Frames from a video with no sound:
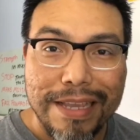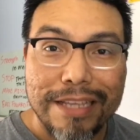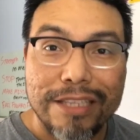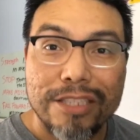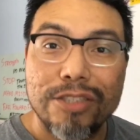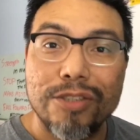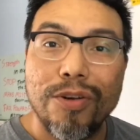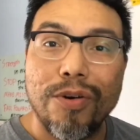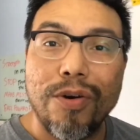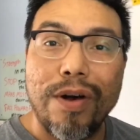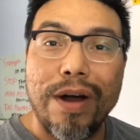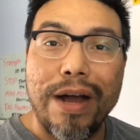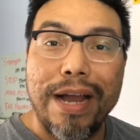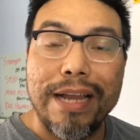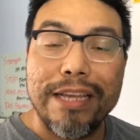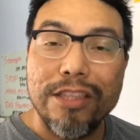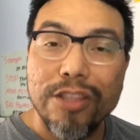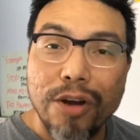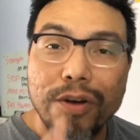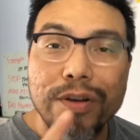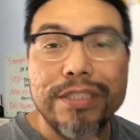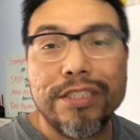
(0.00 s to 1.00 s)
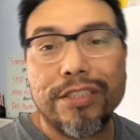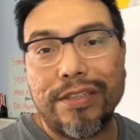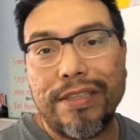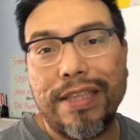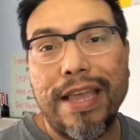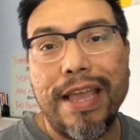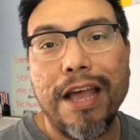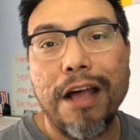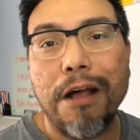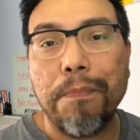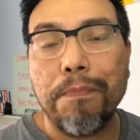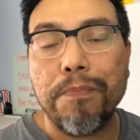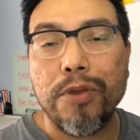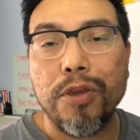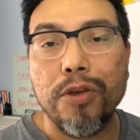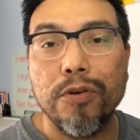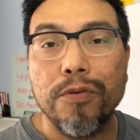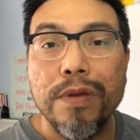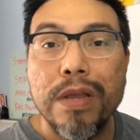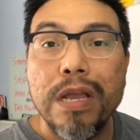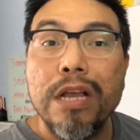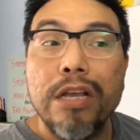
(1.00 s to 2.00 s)
So I know it's going to help
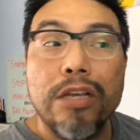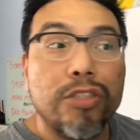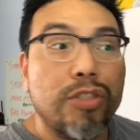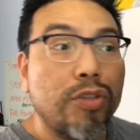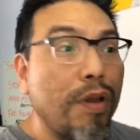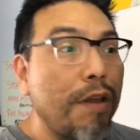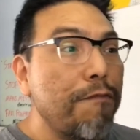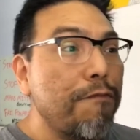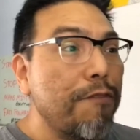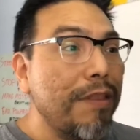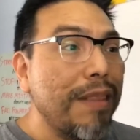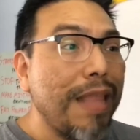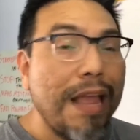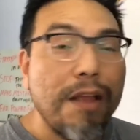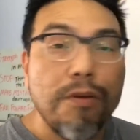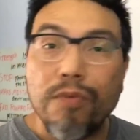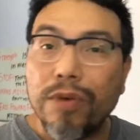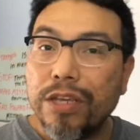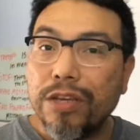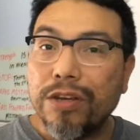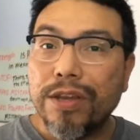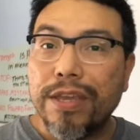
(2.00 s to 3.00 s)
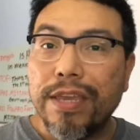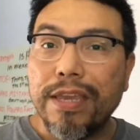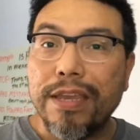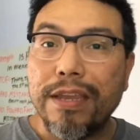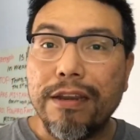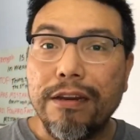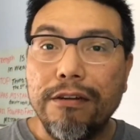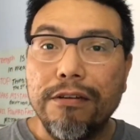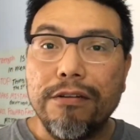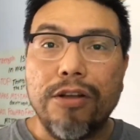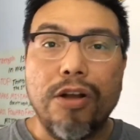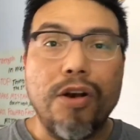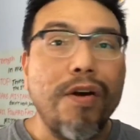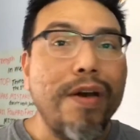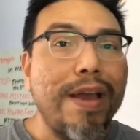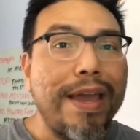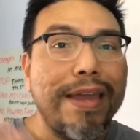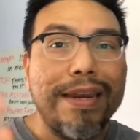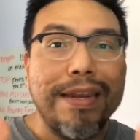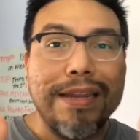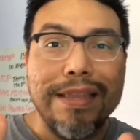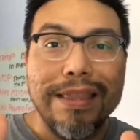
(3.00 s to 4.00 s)
you. So if you like what you hear, go
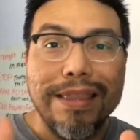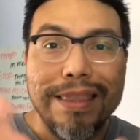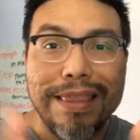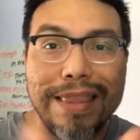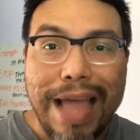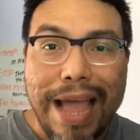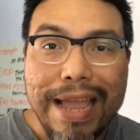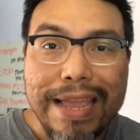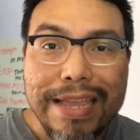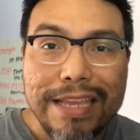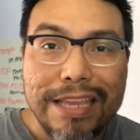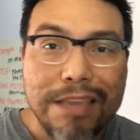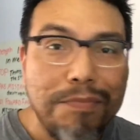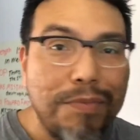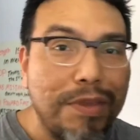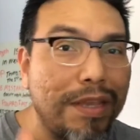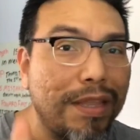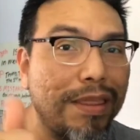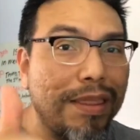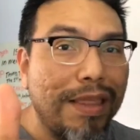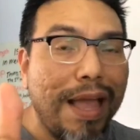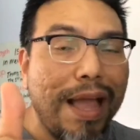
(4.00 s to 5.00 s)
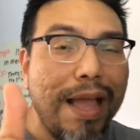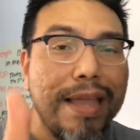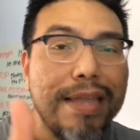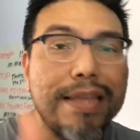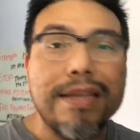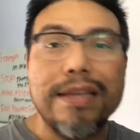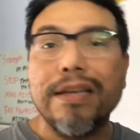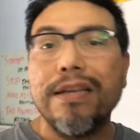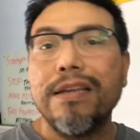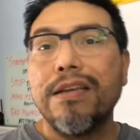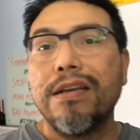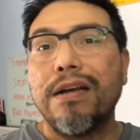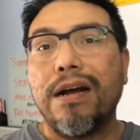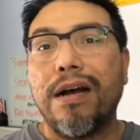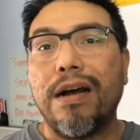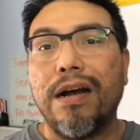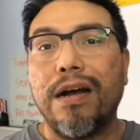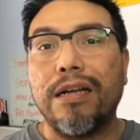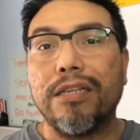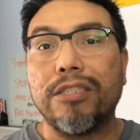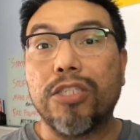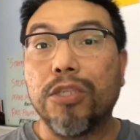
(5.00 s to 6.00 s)
ahead and like, give me a like,
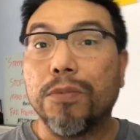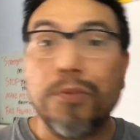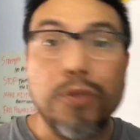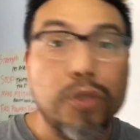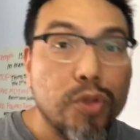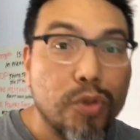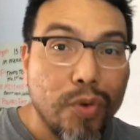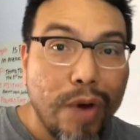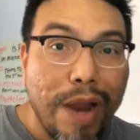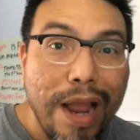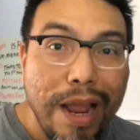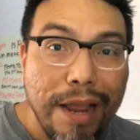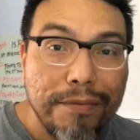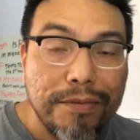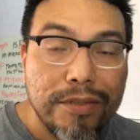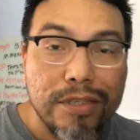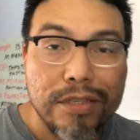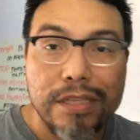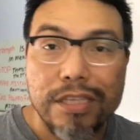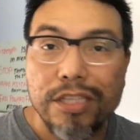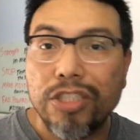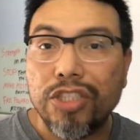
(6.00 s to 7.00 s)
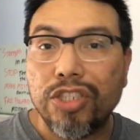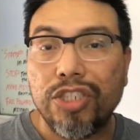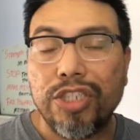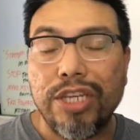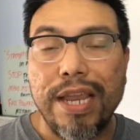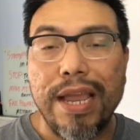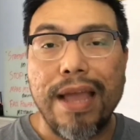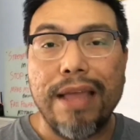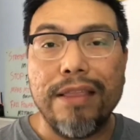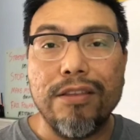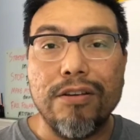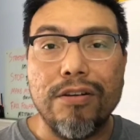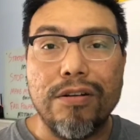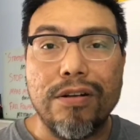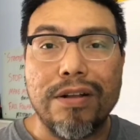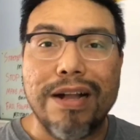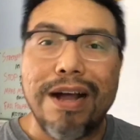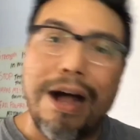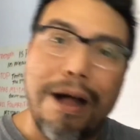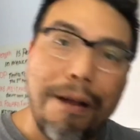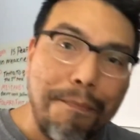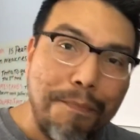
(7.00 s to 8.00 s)
uh, subscribe to this channel.
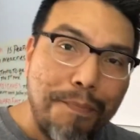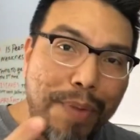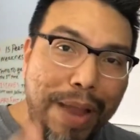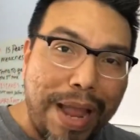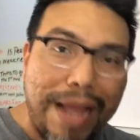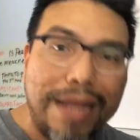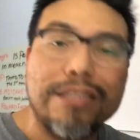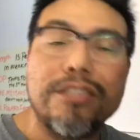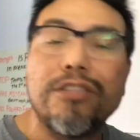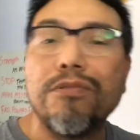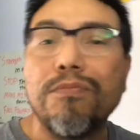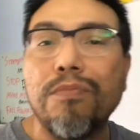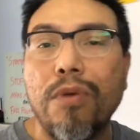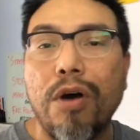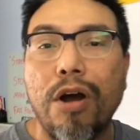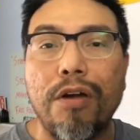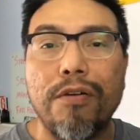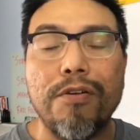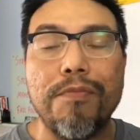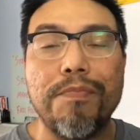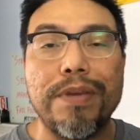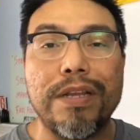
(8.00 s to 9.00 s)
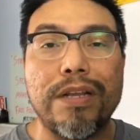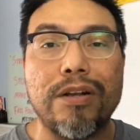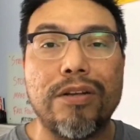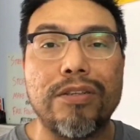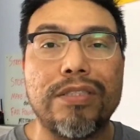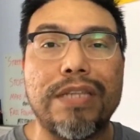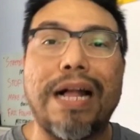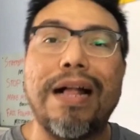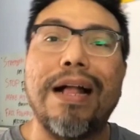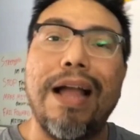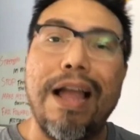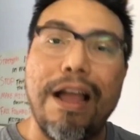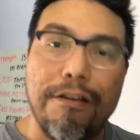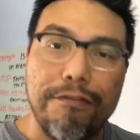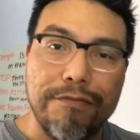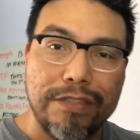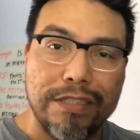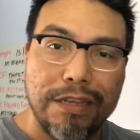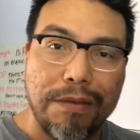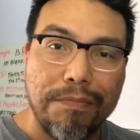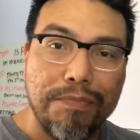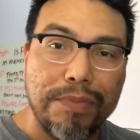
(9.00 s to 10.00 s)
Come back tomorrow because I'll have
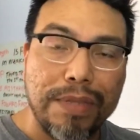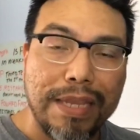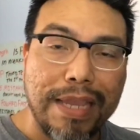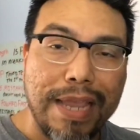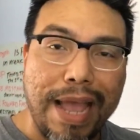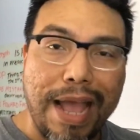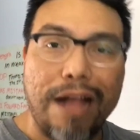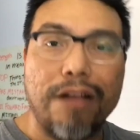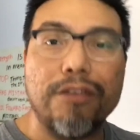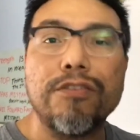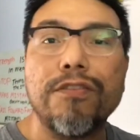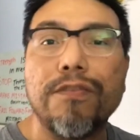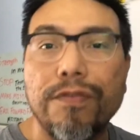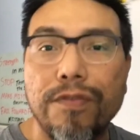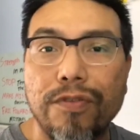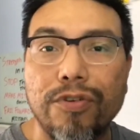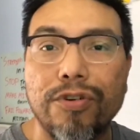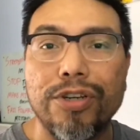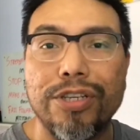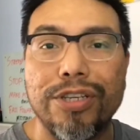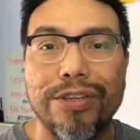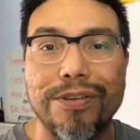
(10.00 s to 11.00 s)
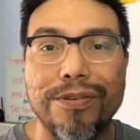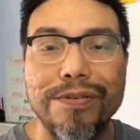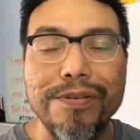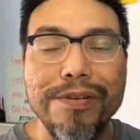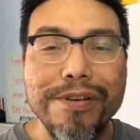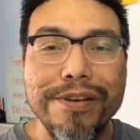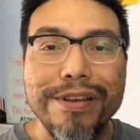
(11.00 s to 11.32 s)
something else for you.